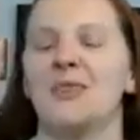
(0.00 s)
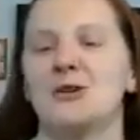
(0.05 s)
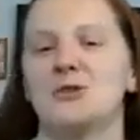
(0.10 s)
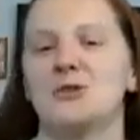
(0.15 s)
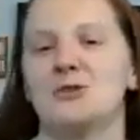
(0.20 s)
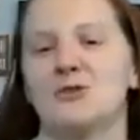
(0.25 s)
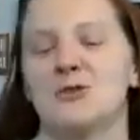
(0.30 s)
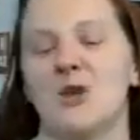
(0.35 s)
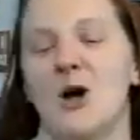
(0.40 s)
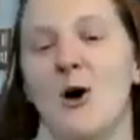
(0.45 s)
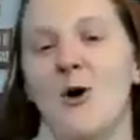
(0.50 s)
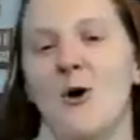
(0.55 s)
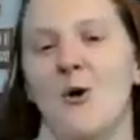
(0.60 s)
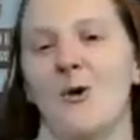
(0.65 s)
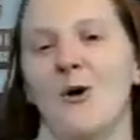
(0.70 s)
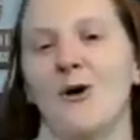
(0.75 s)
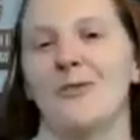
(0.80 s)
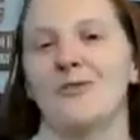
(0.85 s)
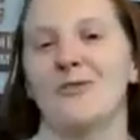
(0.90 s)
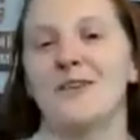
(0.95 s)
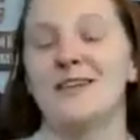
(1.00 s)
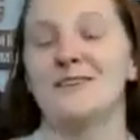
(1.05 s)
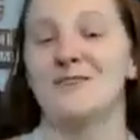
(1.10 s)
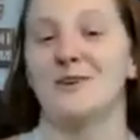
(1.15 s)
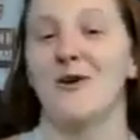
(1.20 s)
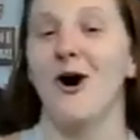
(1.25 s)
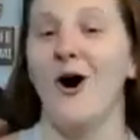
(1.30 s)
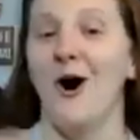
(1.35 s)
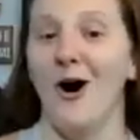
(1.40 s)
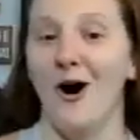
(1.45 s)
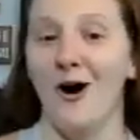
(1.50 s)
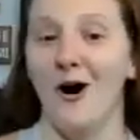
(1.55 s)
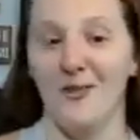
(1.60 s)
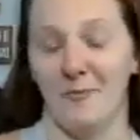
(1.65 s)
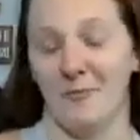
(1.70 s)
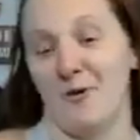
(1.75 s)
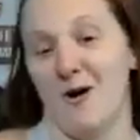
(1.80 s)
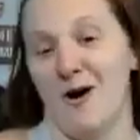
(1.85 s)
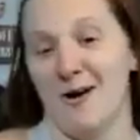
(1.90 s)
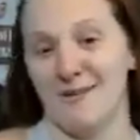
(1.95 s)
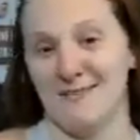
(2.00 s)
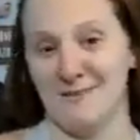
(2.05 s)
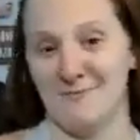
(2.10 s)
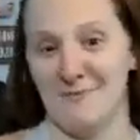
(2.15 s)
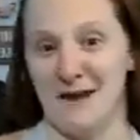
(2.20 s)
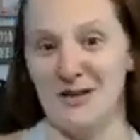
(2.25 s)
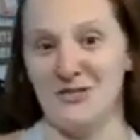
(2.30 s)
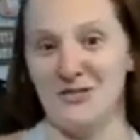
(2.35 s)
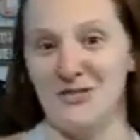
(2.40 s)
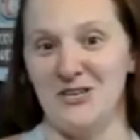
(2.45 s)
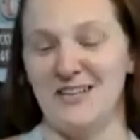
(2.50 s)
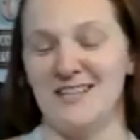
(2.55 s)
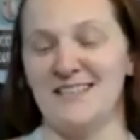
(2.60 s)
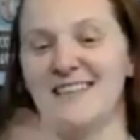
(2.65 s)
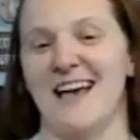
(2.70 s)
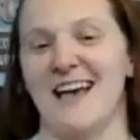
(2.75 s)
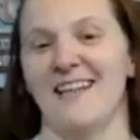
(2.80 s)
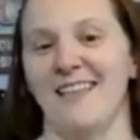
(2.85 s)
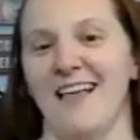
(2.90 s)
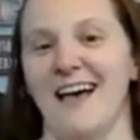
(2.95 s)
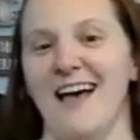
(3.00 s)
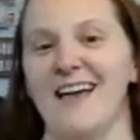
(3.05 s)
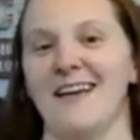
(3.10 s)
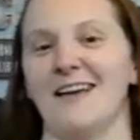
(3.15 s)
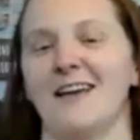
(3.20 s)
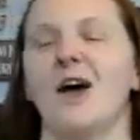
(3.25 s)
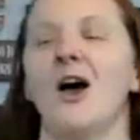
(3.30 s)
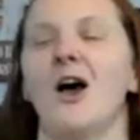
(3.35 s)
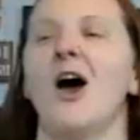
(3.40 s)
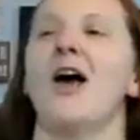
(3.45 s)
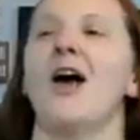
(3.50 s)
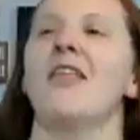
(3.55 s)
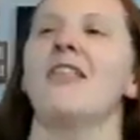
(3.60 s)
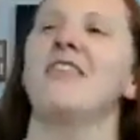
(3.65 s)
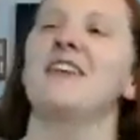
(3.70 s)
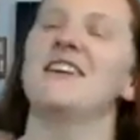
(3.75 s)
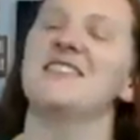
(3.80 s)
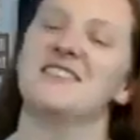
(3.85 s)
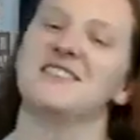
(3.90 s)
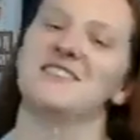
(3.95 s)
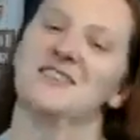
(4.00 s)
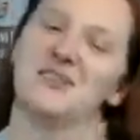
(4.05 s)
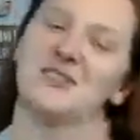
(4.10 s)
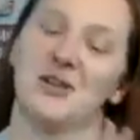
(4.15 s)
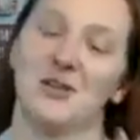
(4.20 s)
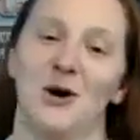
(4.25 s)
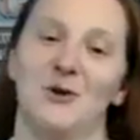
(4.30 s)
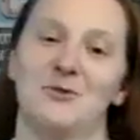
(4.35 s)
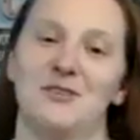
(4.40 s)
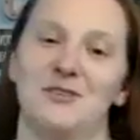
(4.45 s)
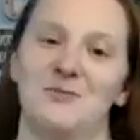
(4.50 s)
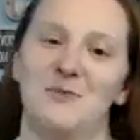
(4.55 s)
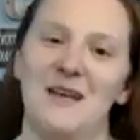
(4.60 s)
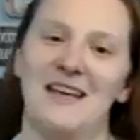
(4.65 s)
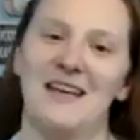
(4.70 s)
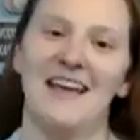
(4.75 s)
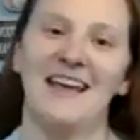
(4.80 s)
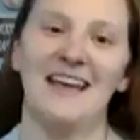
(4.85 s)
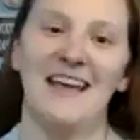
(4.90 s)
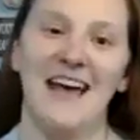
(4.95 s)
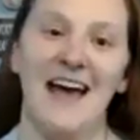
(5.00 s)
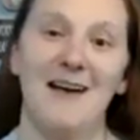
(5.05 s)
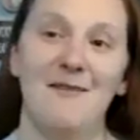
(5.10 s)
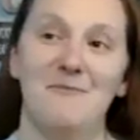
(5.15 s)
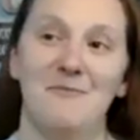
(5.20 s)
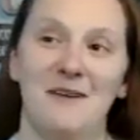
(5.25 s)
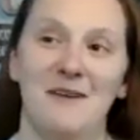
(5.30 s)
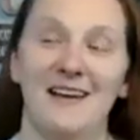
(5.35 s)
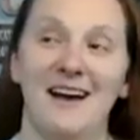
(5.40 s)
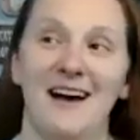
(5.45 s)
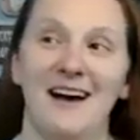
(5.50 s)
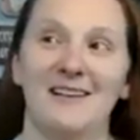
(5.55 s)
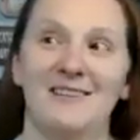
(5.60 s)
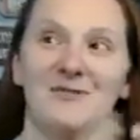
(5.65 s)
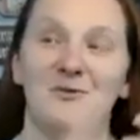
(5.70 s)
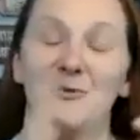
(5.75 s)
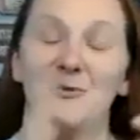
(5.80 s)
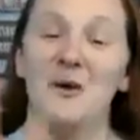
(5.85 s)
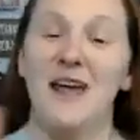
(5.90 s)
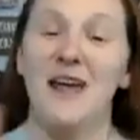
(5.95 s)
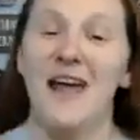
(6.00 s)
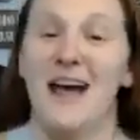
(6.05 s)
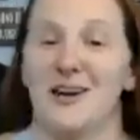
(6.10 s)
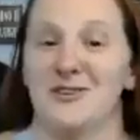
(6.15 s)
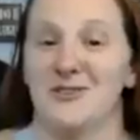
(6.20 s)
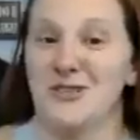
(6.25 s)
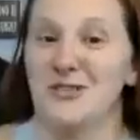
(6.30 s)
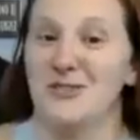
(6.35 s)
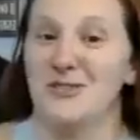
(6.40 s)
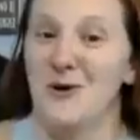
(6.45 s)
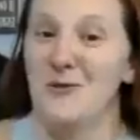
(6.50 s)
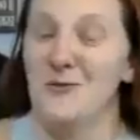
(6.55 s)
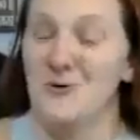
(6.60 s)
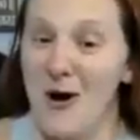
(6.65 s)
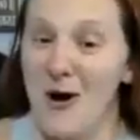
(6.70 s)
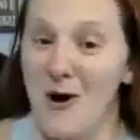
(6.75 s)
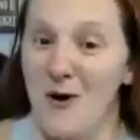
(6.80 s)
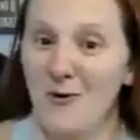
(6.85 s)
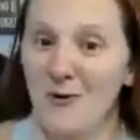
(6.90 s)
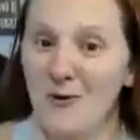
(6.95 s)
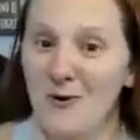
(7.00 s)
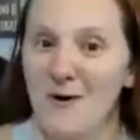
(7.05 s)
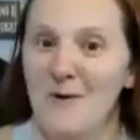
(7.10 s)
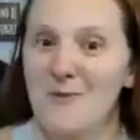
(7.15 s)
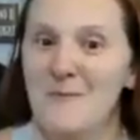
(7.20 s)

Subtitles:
So these are all approximations, and like, this is as close as we can get because we actually don't know,